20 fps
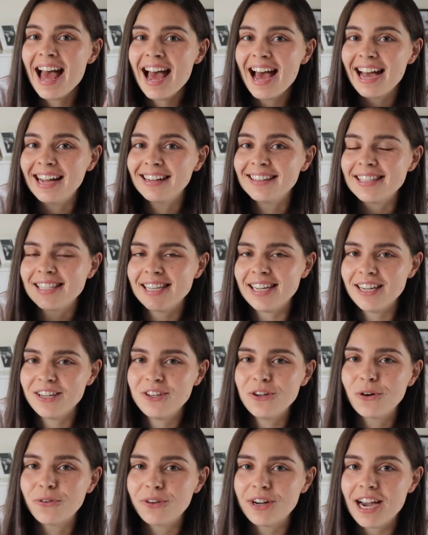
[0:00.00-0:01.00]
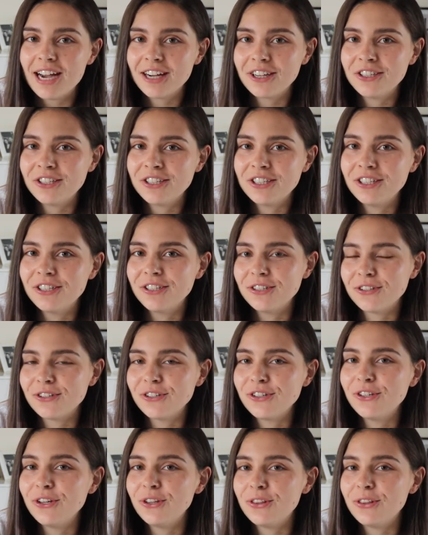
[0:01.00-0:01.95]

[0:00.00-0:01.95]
and seeing your reaction to